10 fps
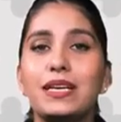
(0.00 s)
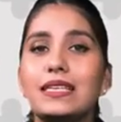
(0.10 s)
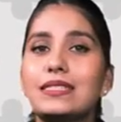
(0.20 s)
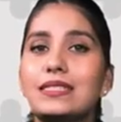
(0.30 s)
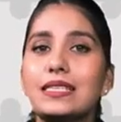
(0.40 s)

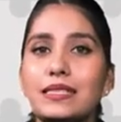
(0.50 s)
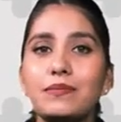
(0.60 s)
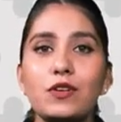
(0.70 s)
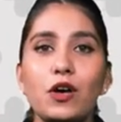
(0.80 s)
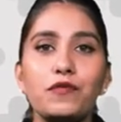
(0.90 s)
system
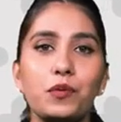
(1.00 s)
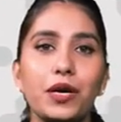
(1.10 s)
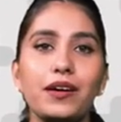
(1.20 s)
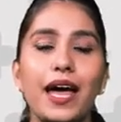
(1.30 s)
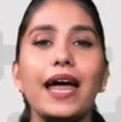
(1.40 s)

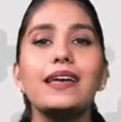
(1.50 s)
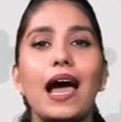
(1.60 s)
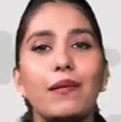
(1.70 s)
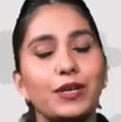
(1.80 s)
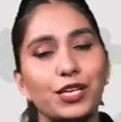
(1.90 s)
software and
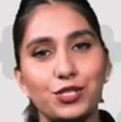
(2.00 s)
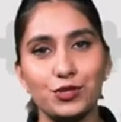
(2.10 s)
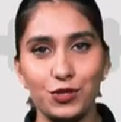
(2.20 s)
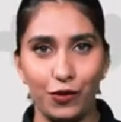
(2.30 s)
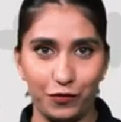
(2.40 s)
application
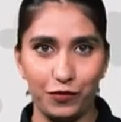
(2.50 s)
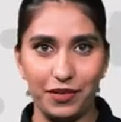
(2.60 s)
software.